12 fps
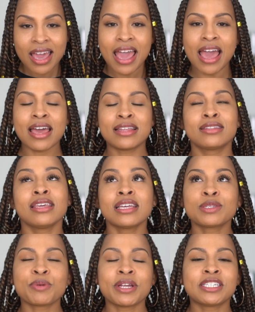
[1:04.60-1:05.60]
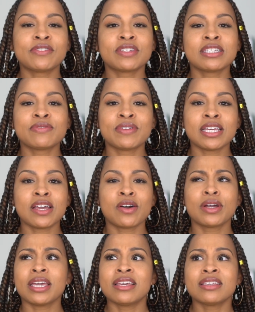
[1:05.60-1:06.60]
And the inspiration for this
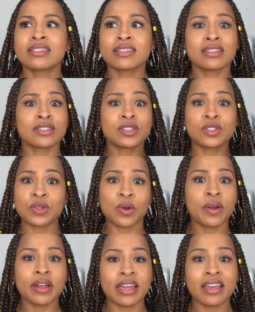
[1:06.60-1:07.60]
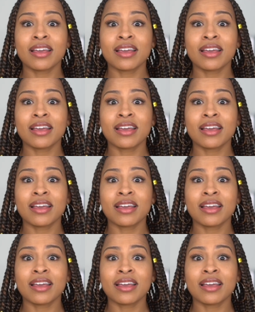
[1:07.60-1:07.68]
video is the story